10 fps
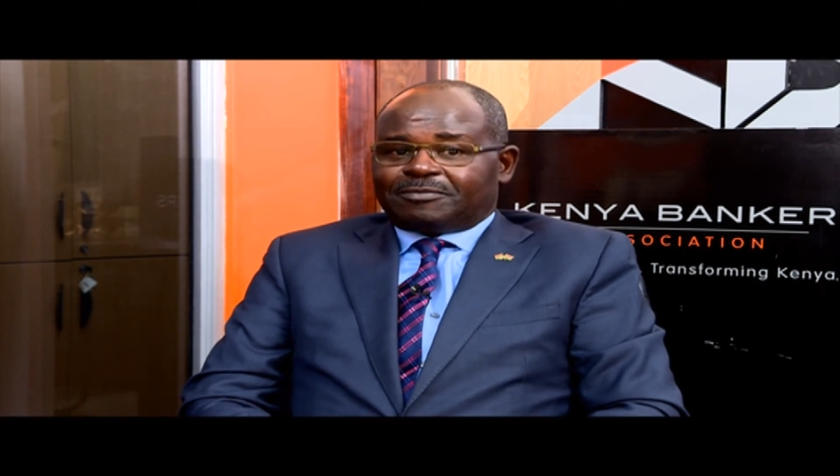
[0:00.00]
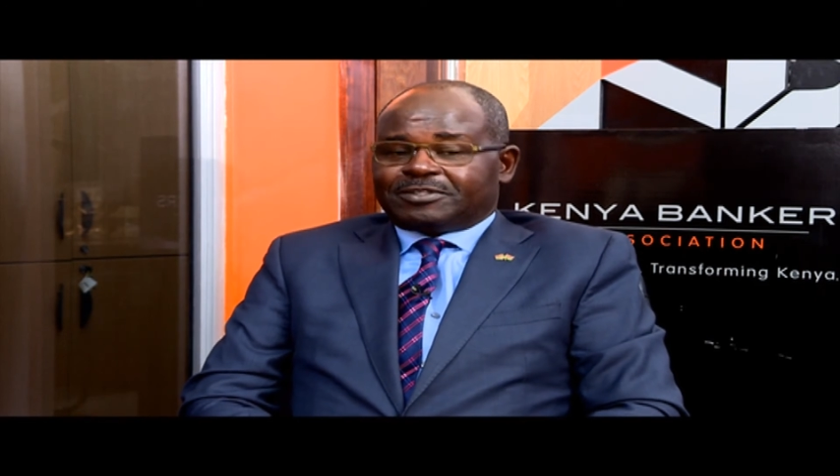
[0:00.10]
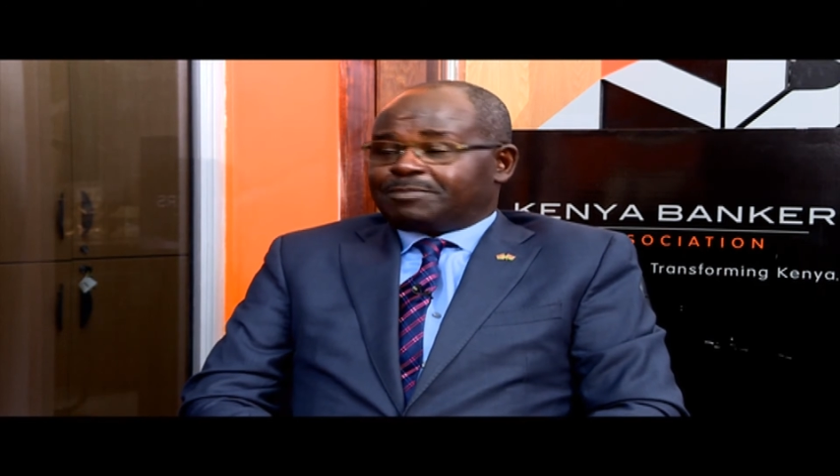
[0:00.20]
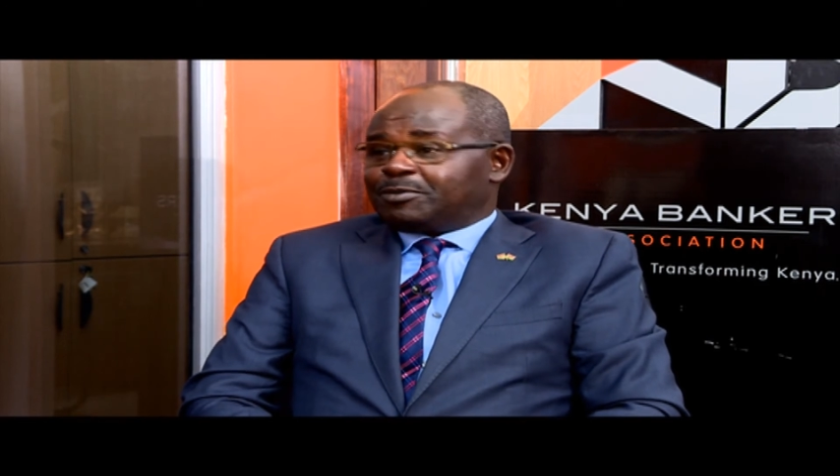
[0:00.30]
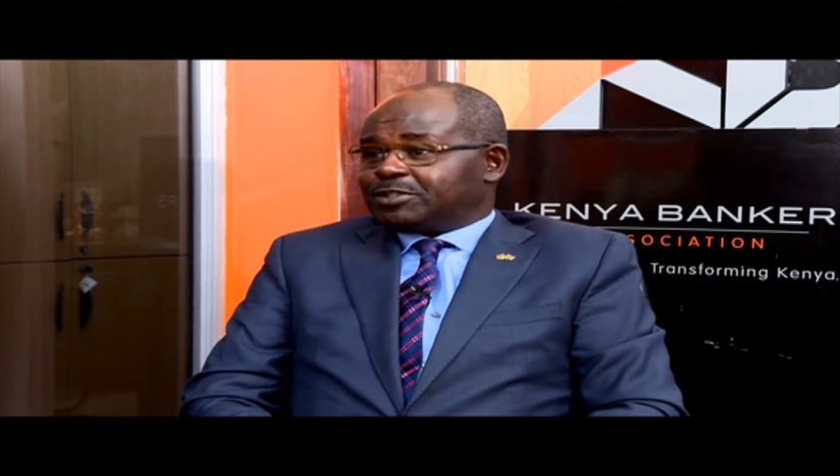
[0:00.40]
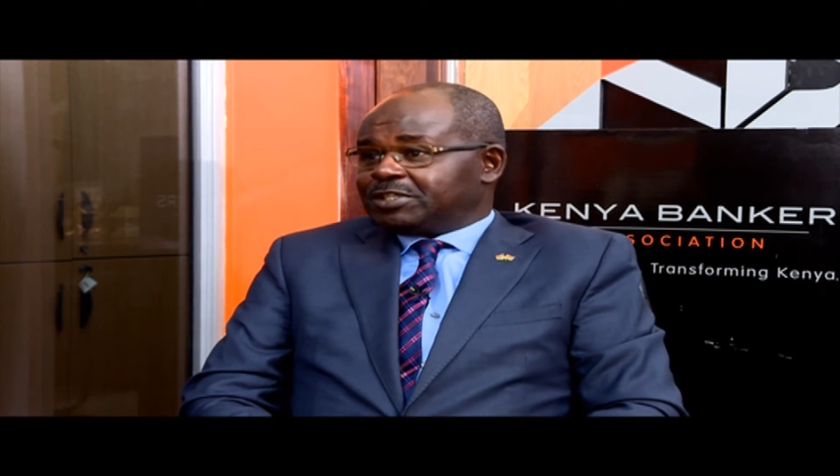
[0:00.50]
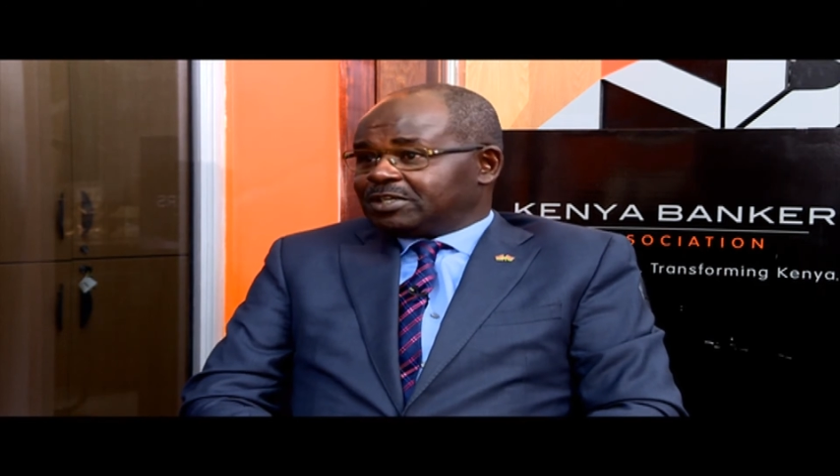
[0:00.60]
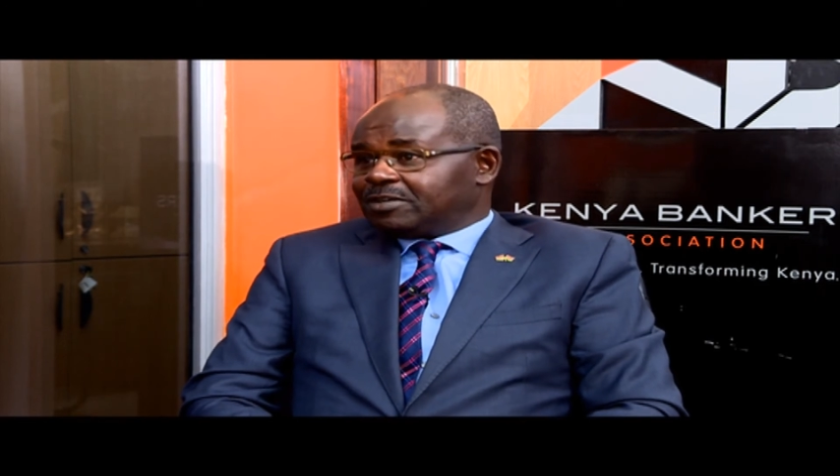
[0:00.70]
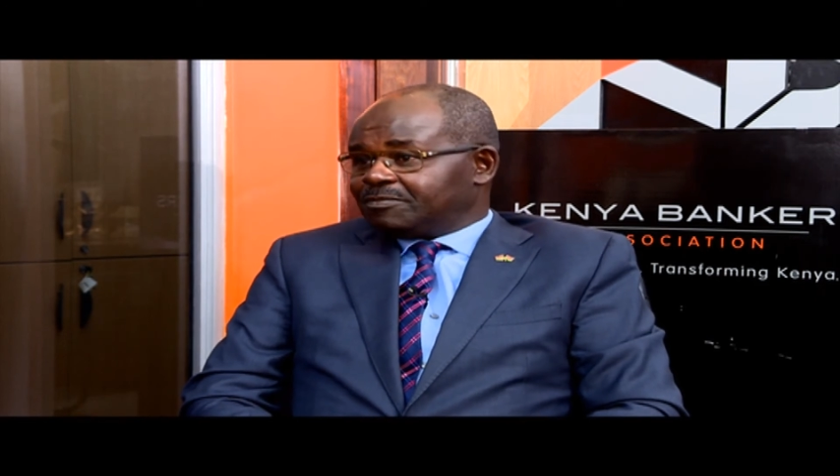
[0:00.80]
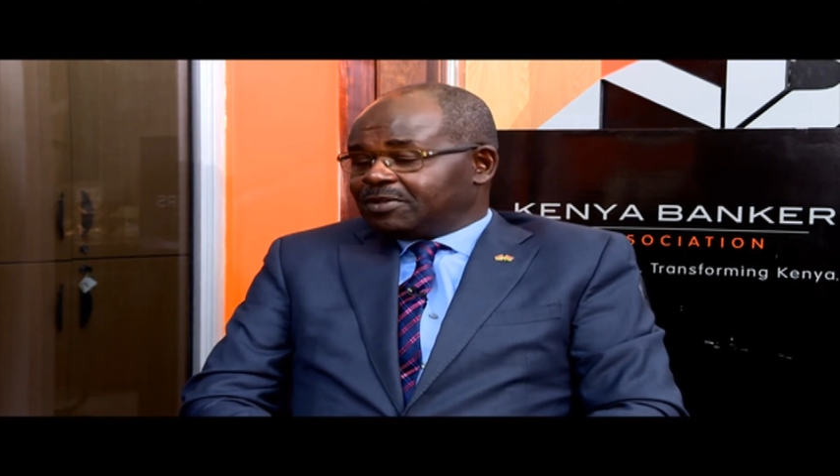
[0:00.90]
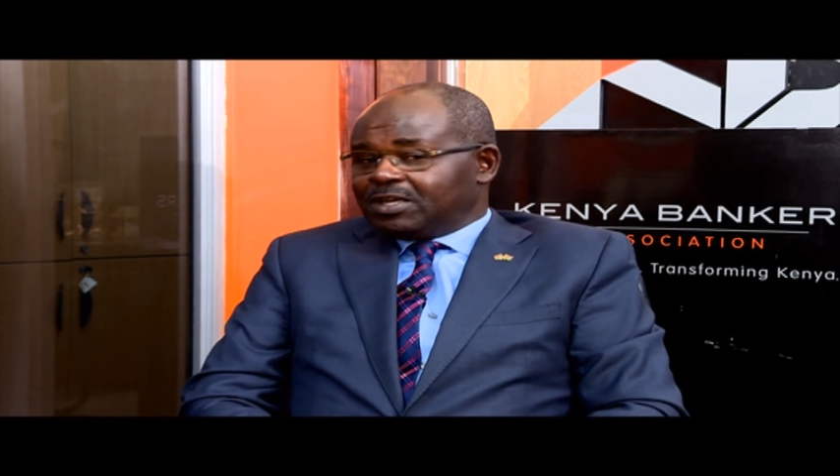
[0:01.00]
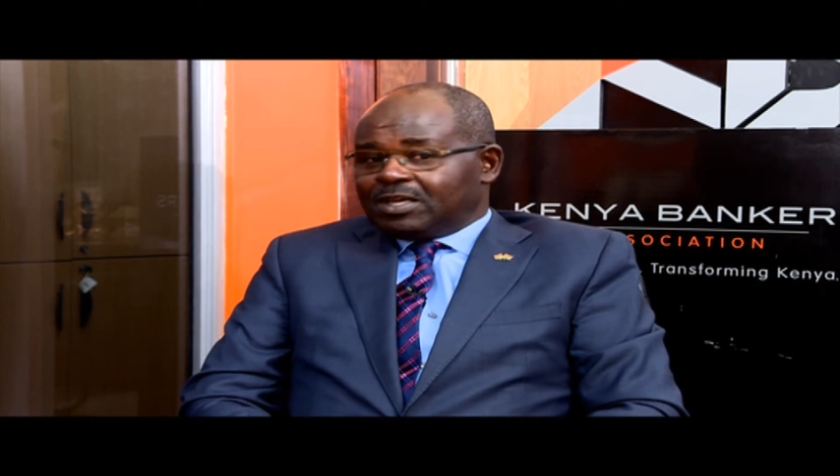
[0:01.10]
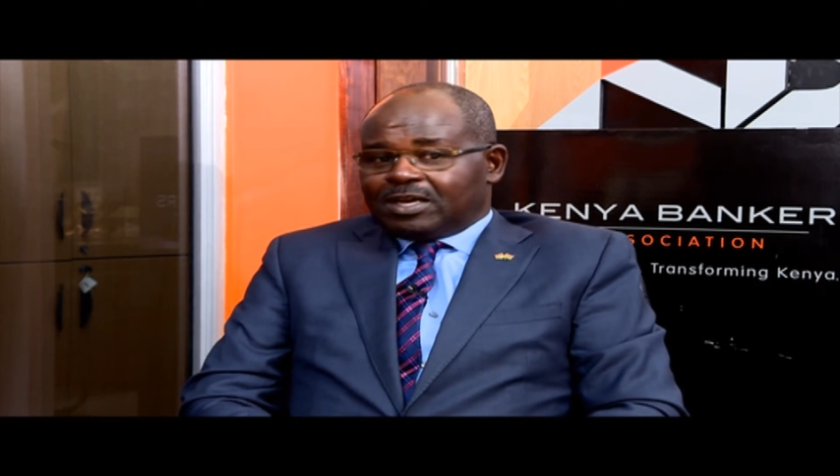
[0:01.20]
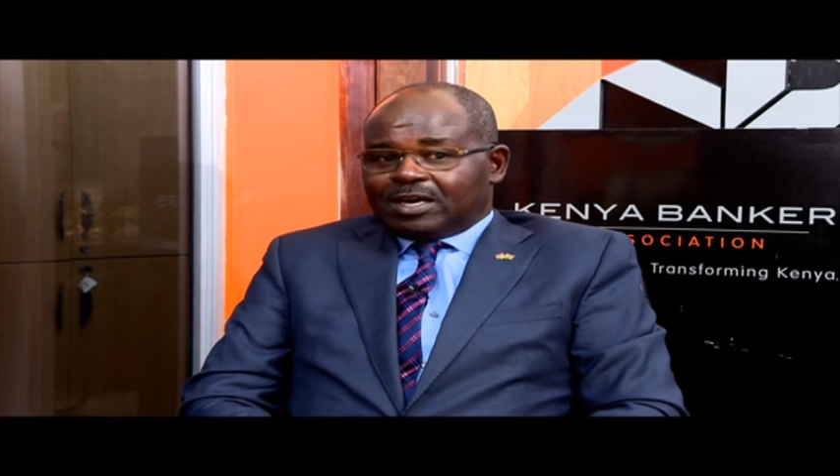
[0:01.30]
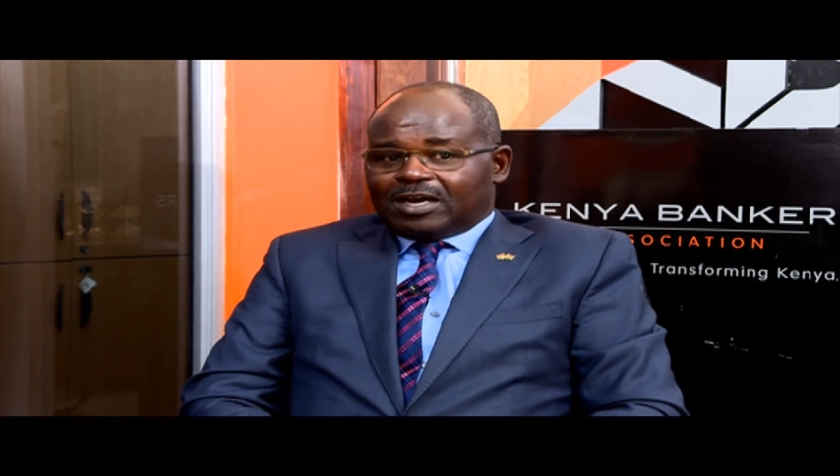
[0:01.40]
supporting
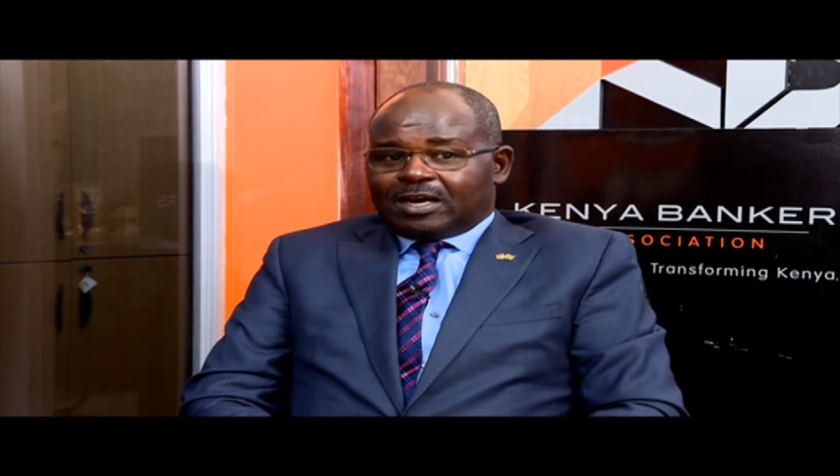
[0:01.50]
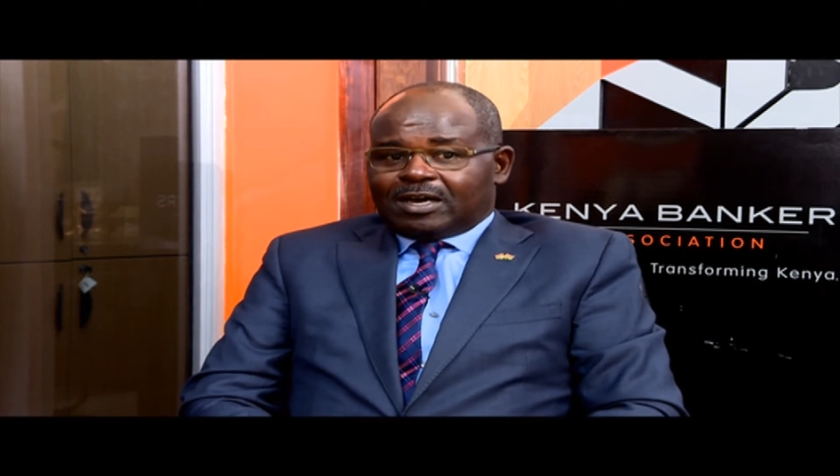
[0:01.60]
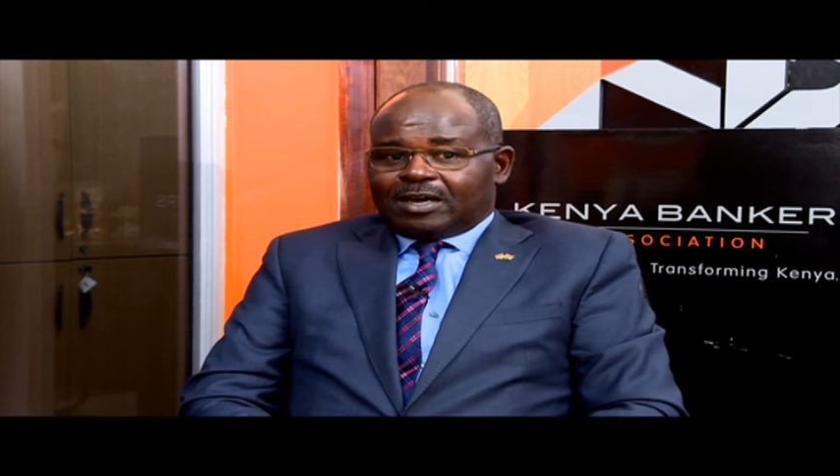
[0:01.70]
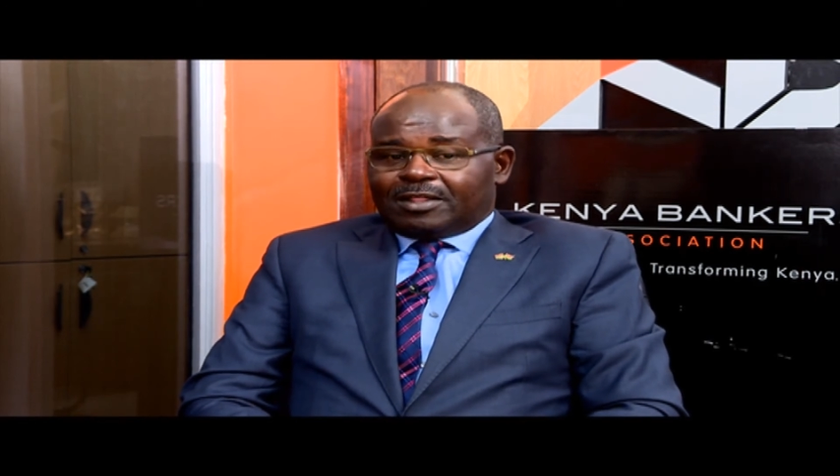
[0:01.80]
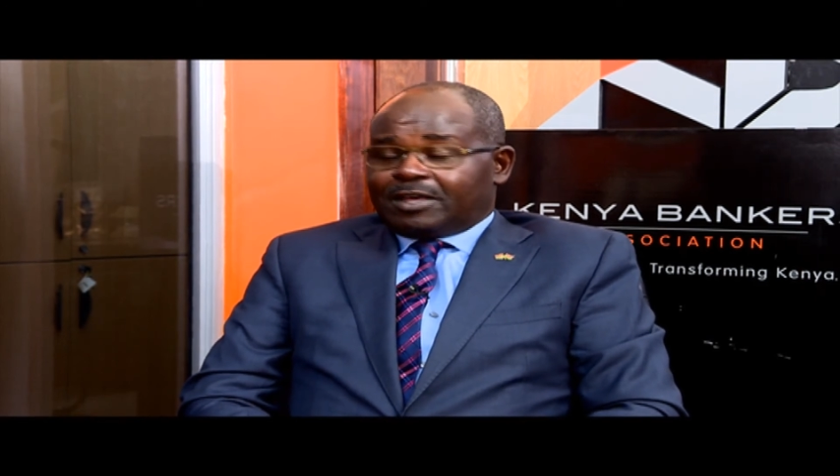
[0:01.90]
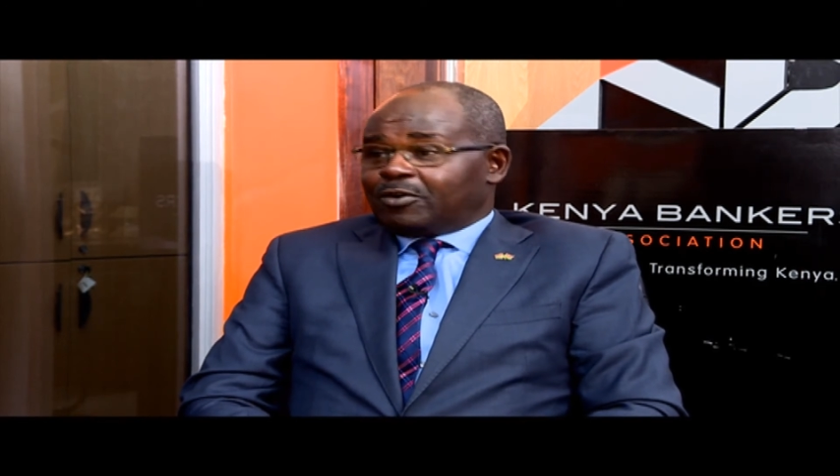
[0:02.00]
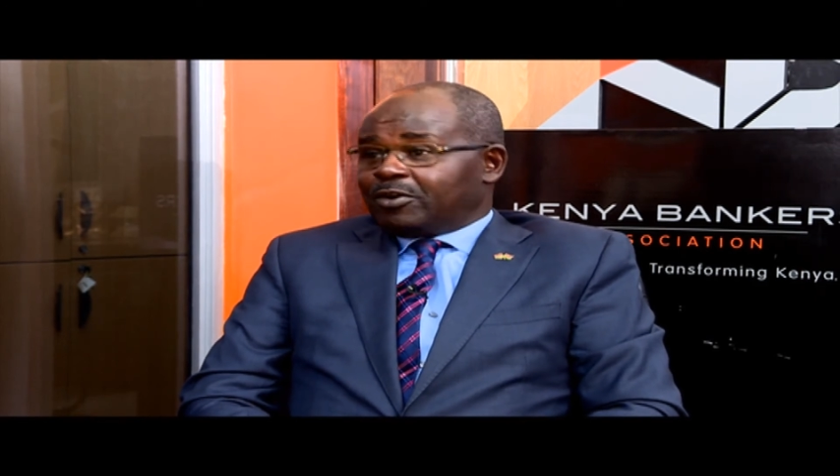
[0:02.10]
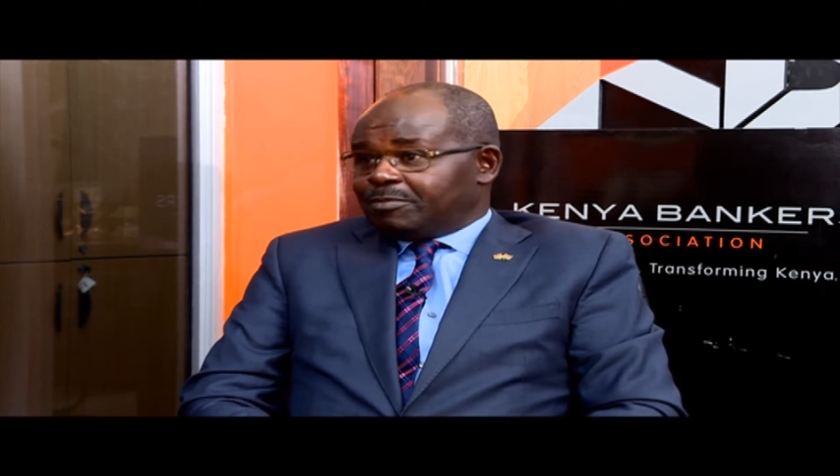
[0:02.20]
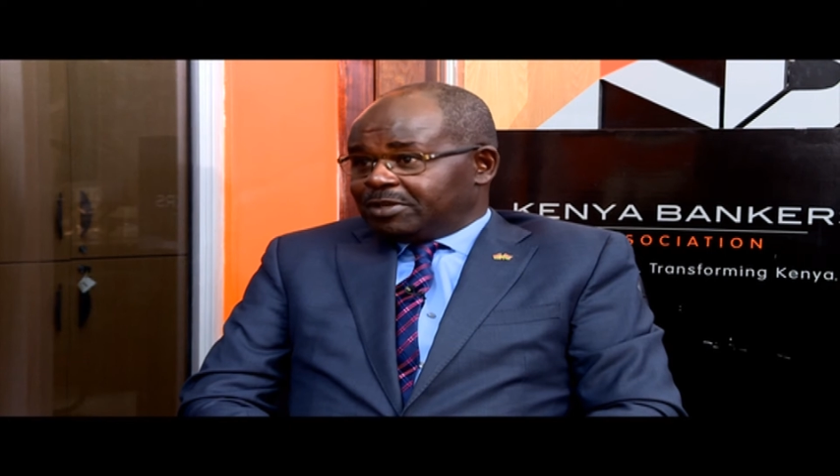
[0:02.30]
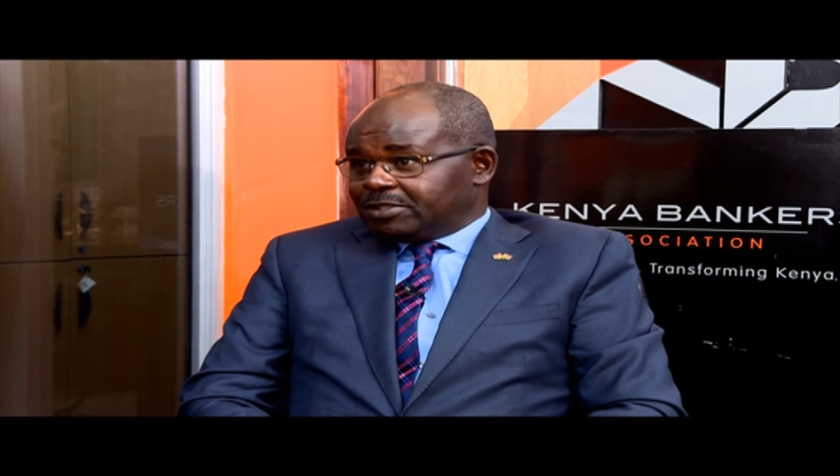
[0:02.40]
the economy,